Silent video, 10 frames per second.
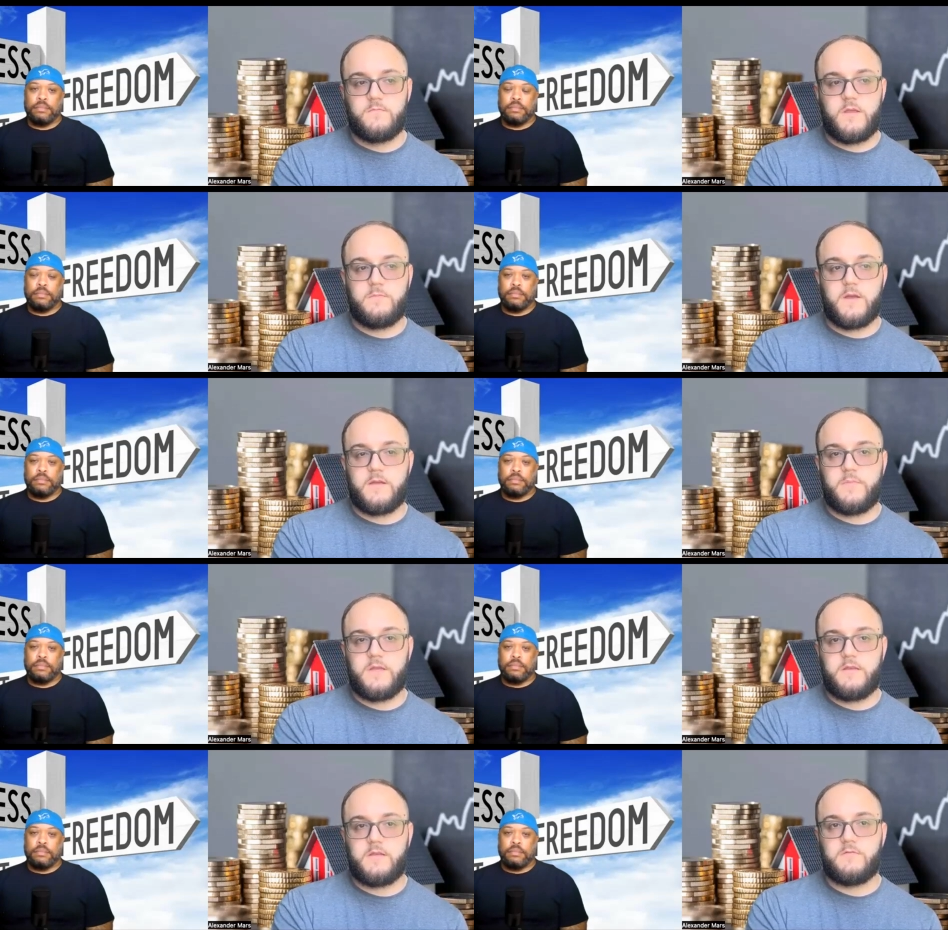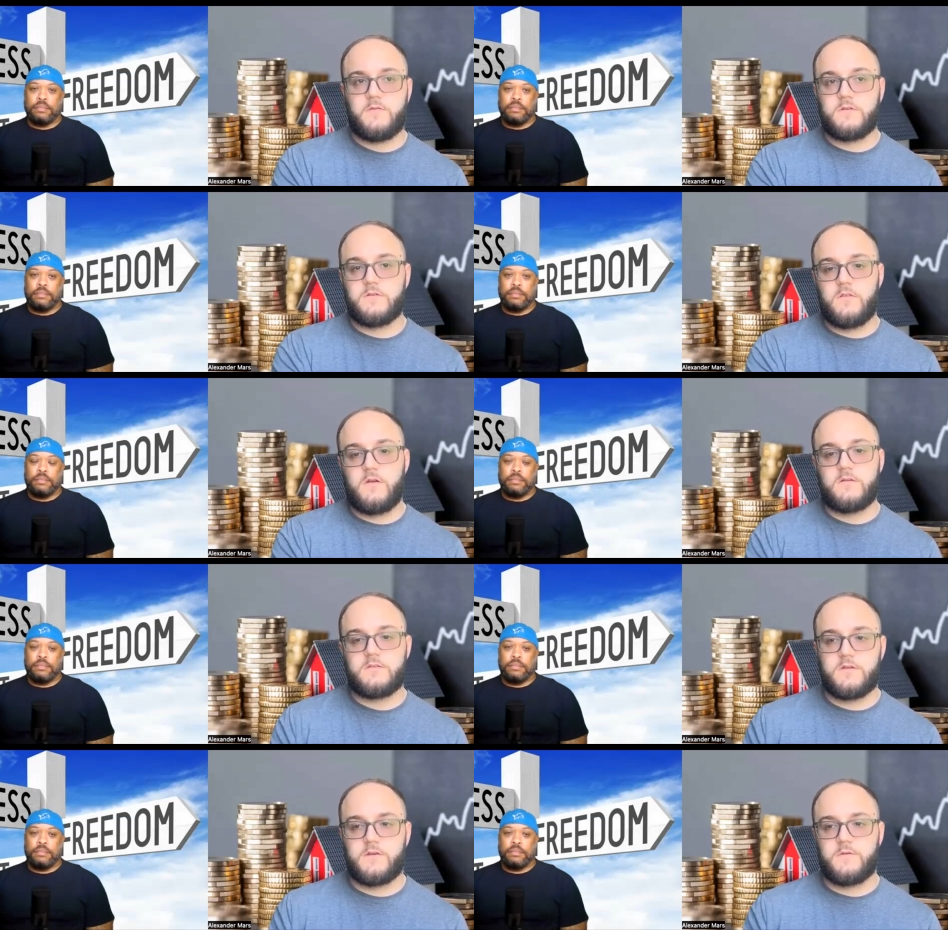Speaker 1: in my opinion, those are
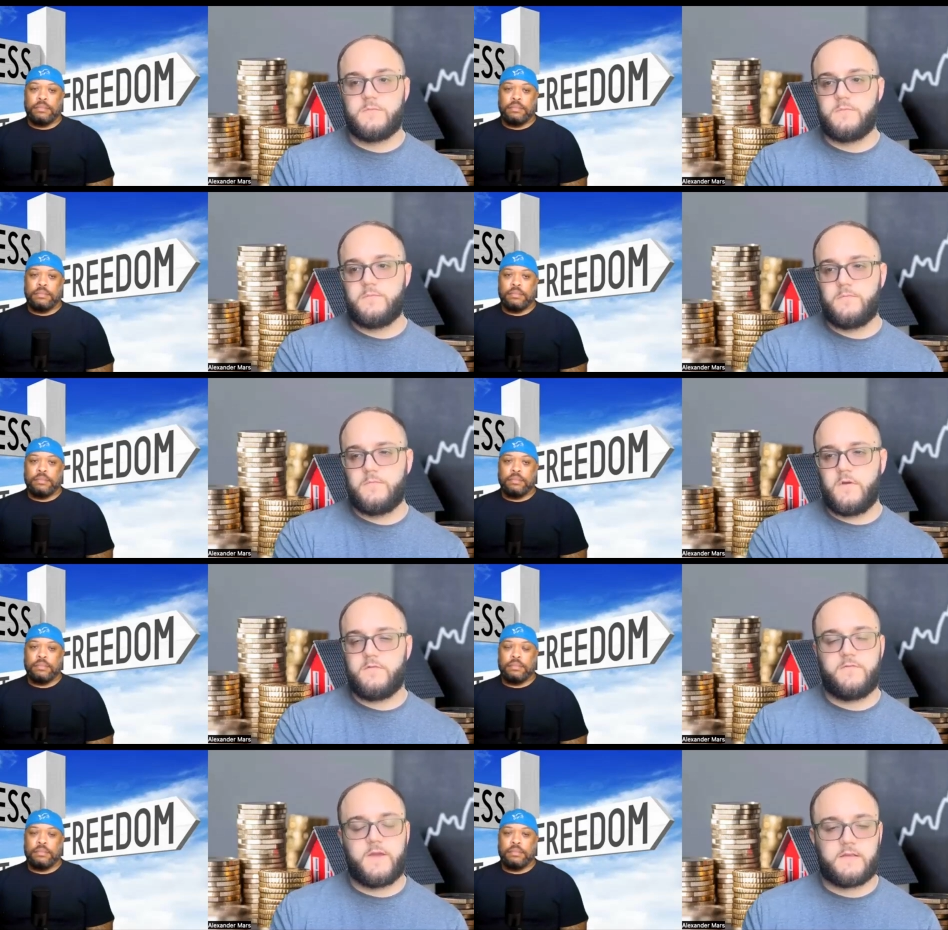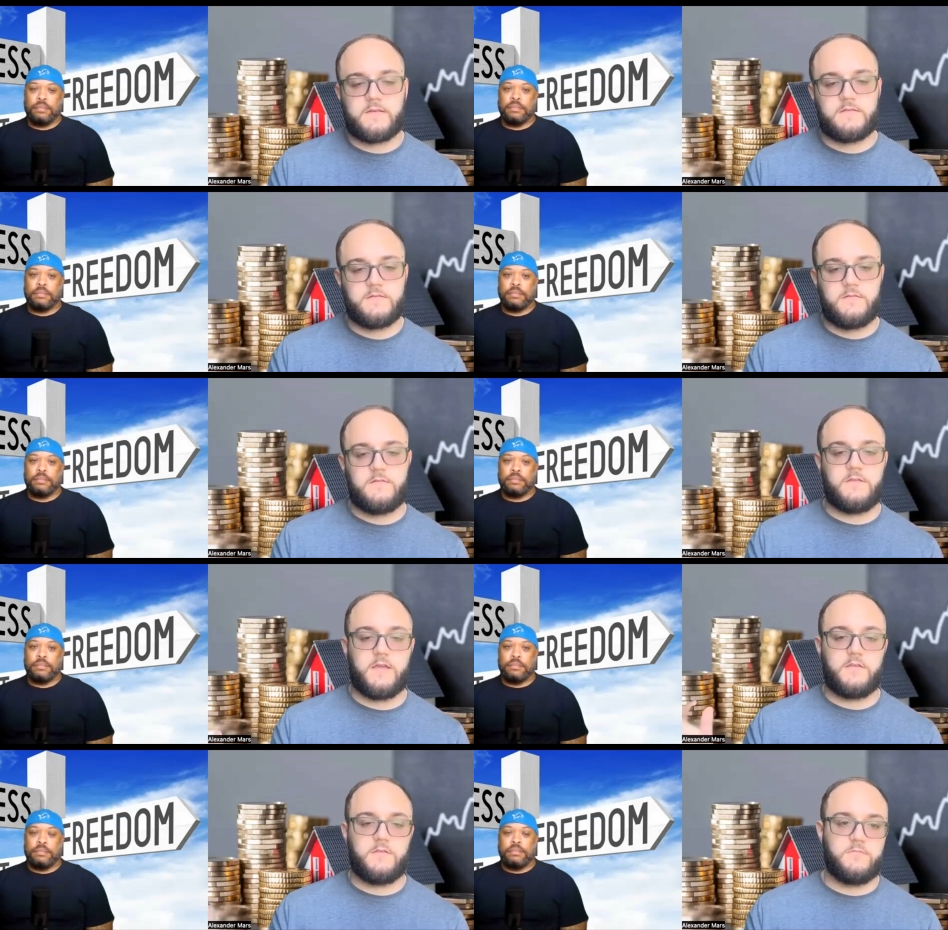long-term effects
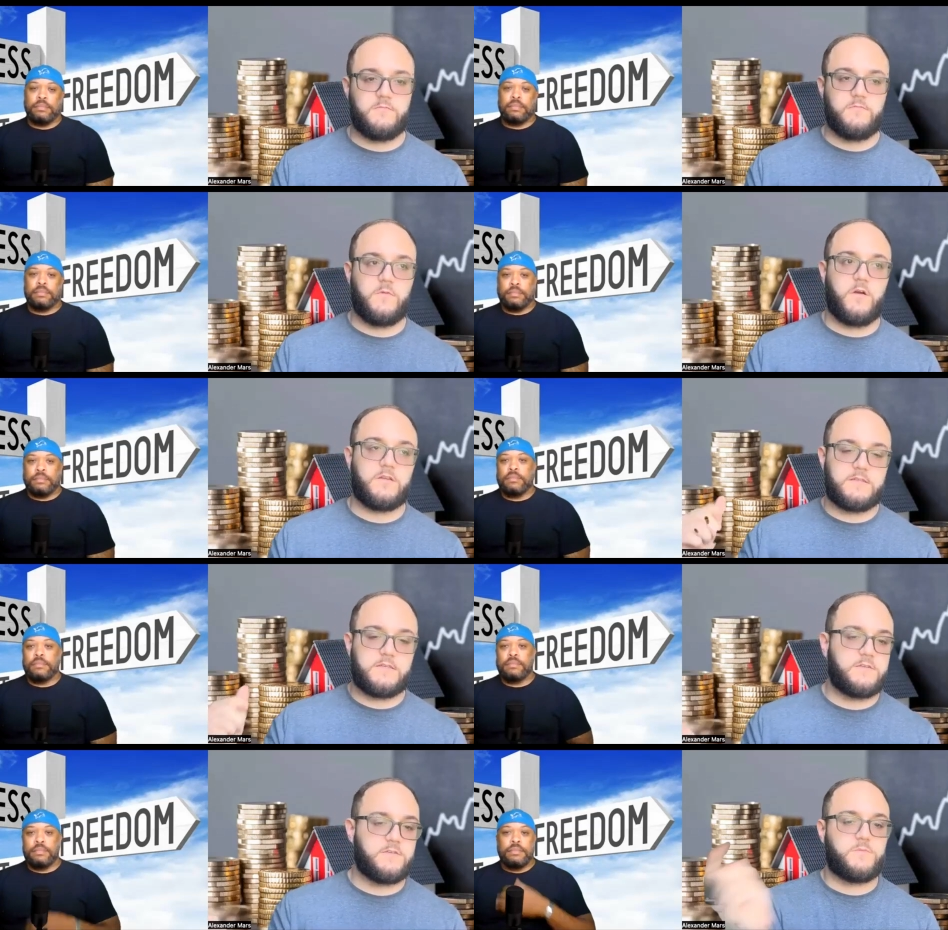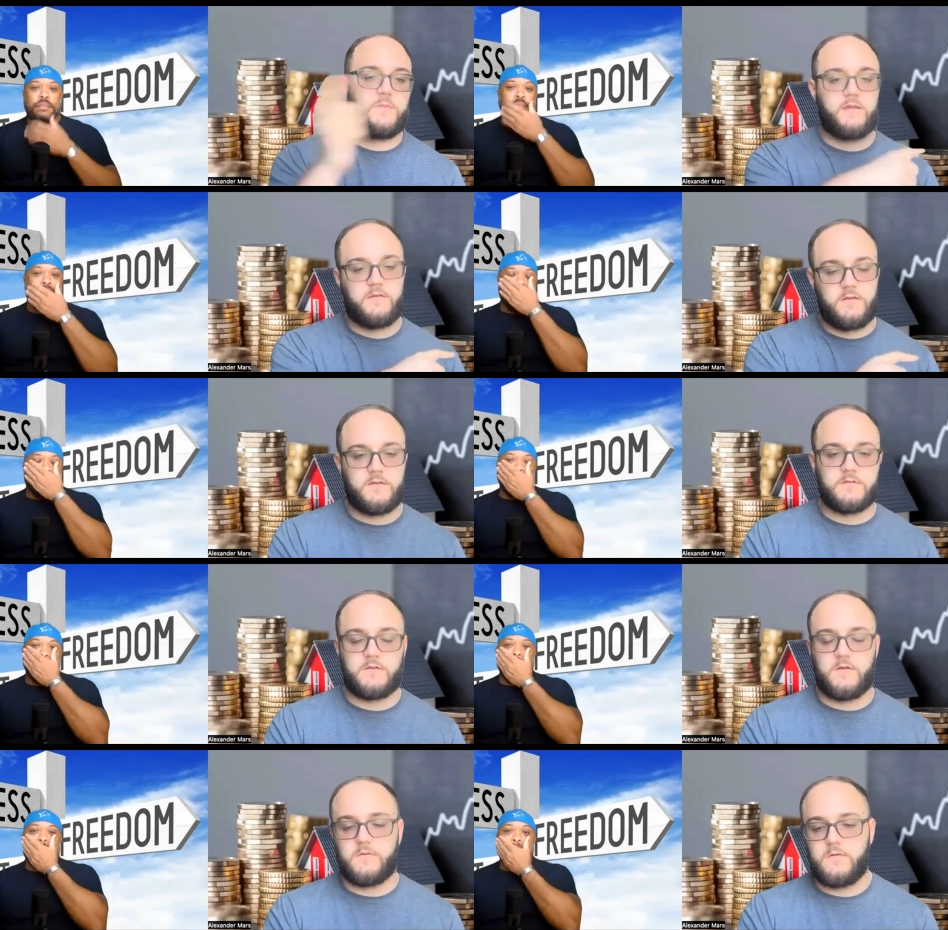that on decisions you make years
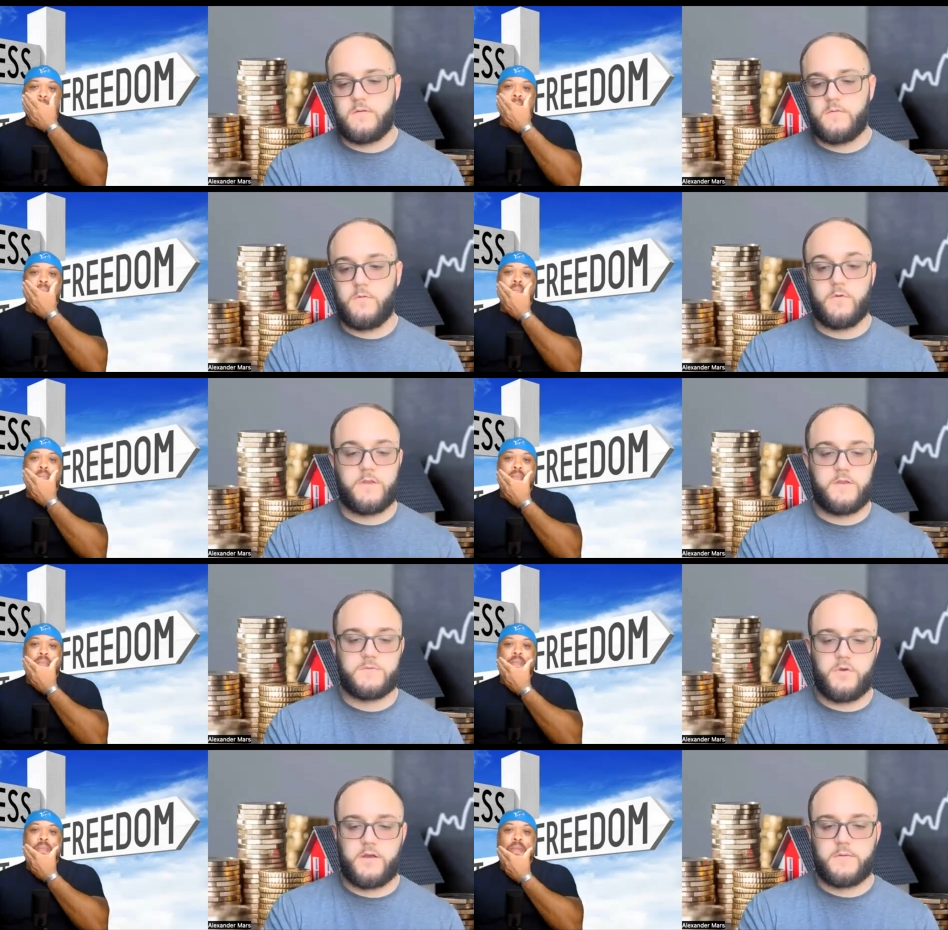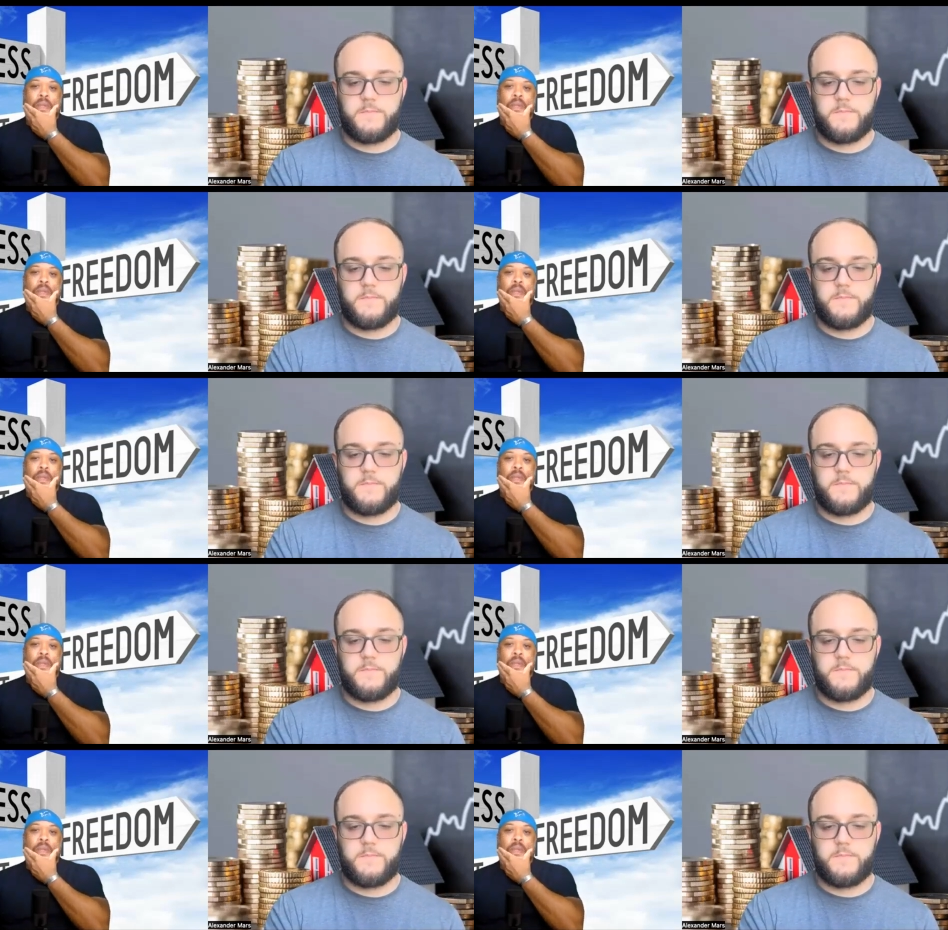ago or years prior.